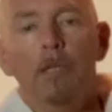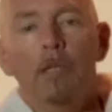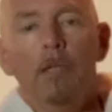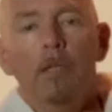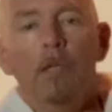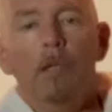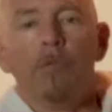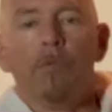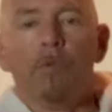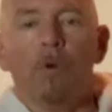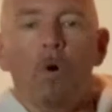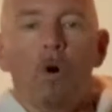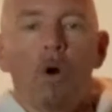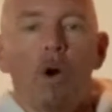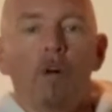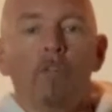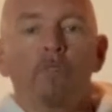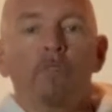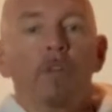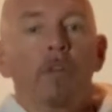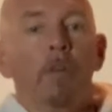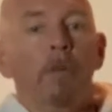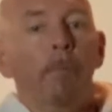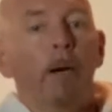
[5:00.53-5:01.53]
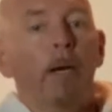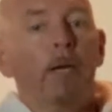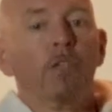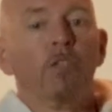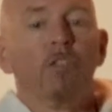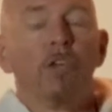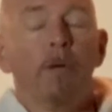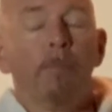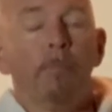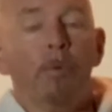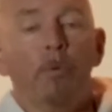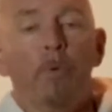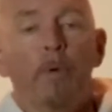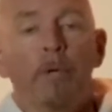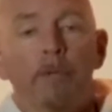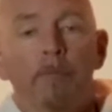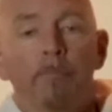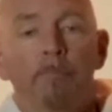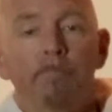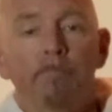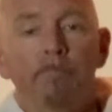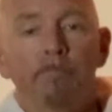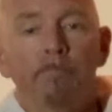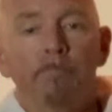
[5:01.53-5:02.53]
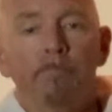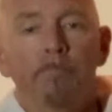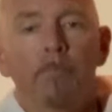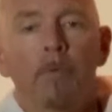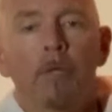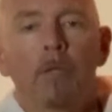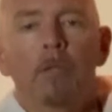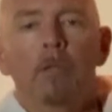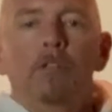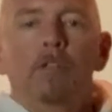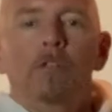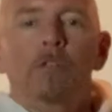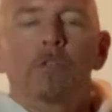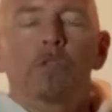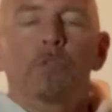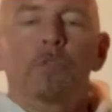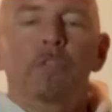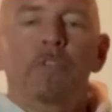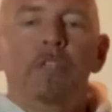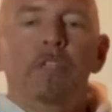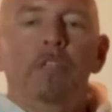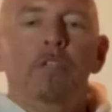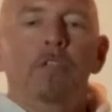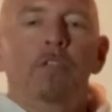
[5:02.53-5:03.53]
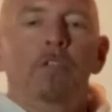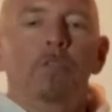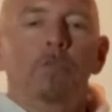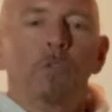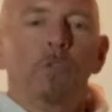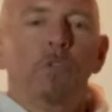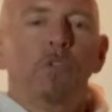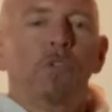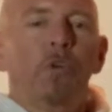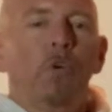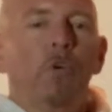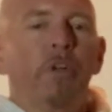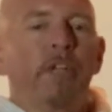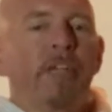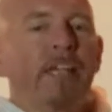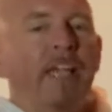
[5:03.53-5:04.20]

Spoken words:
So off to the body shop it went. You see, restoring